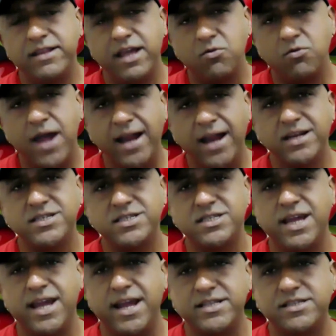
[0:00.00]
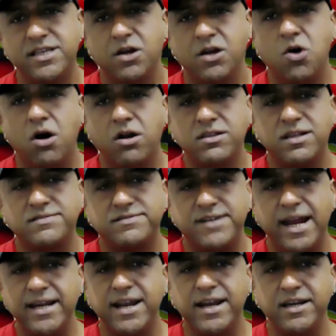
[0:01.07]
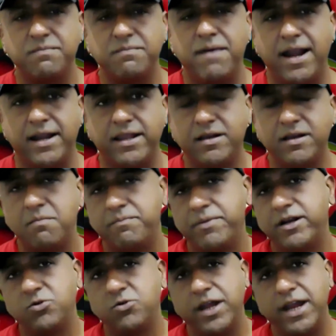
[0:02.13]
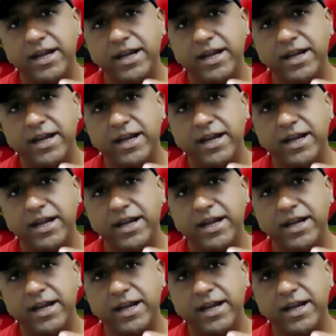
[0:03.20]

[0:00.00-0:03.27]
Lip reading: the United States got the right antibiotic compared to